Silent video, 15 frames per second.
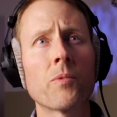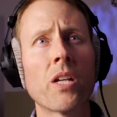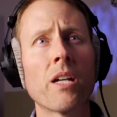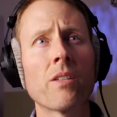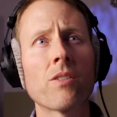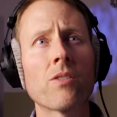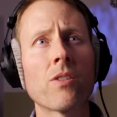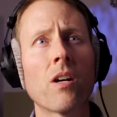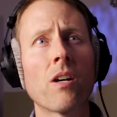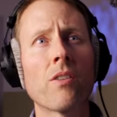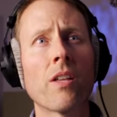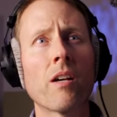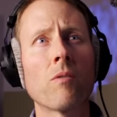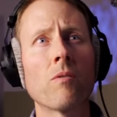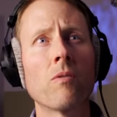Chances are
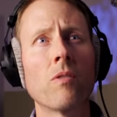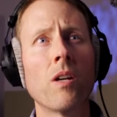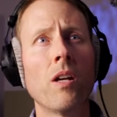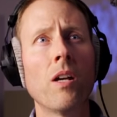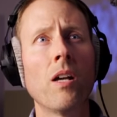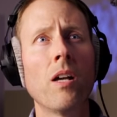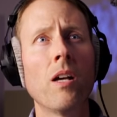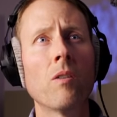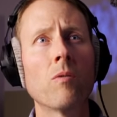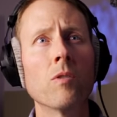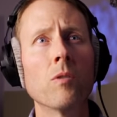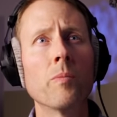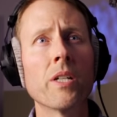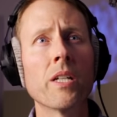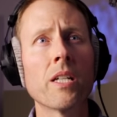that
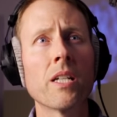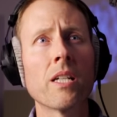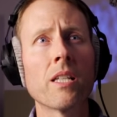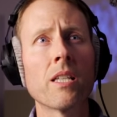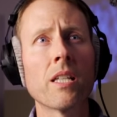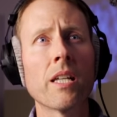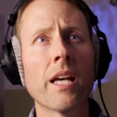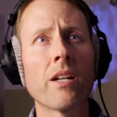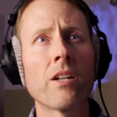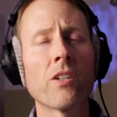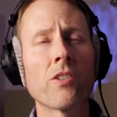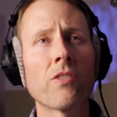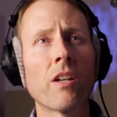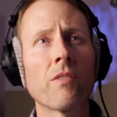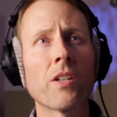will be the
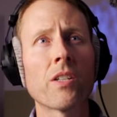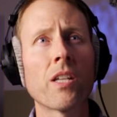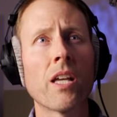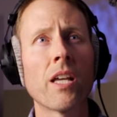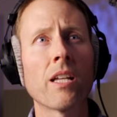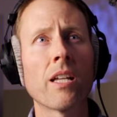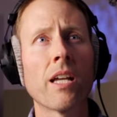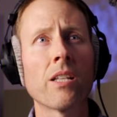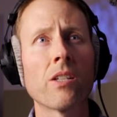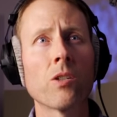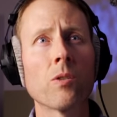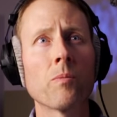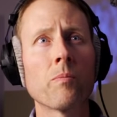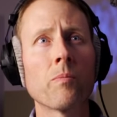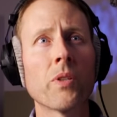editor's favorite take, and
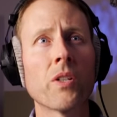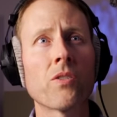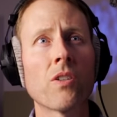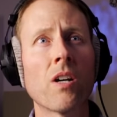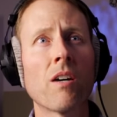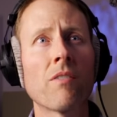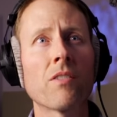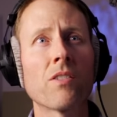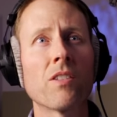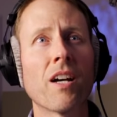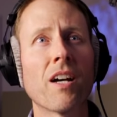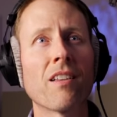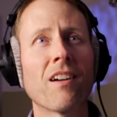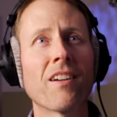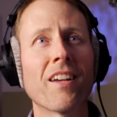you'll piss off the
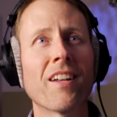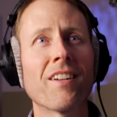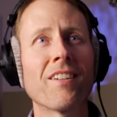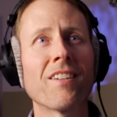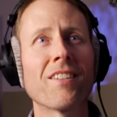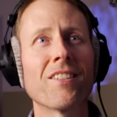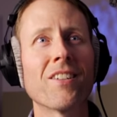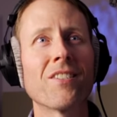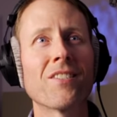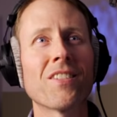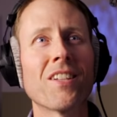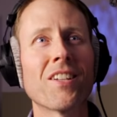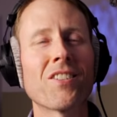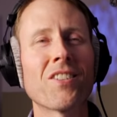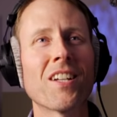dialogue editor. Don't
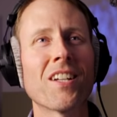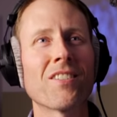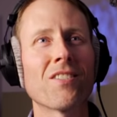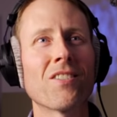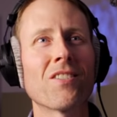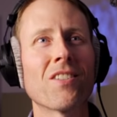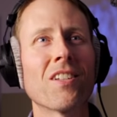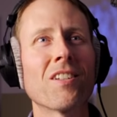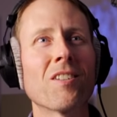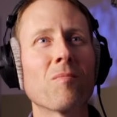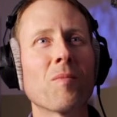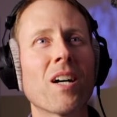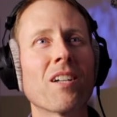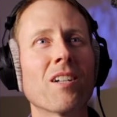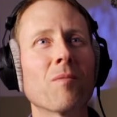take chances, in
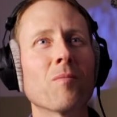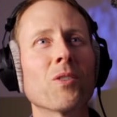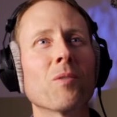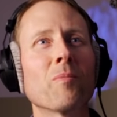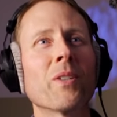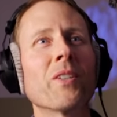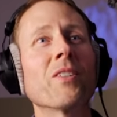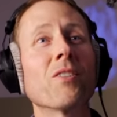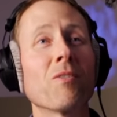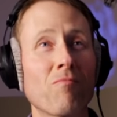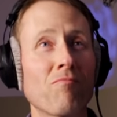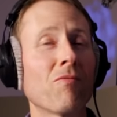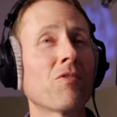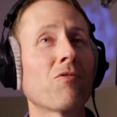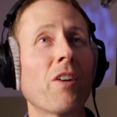my humble opinion.
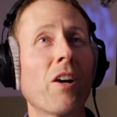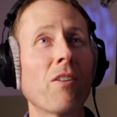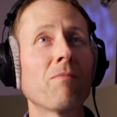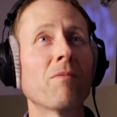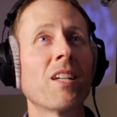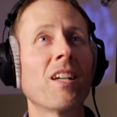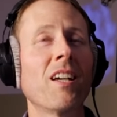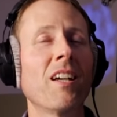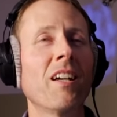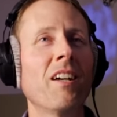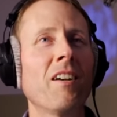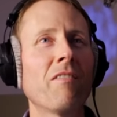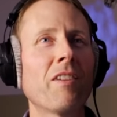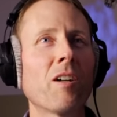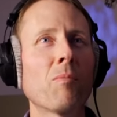It's fair,
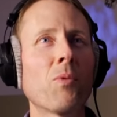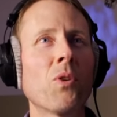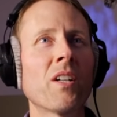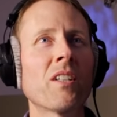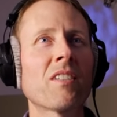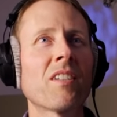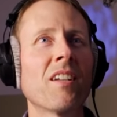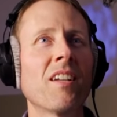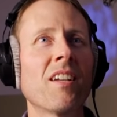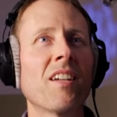fair point.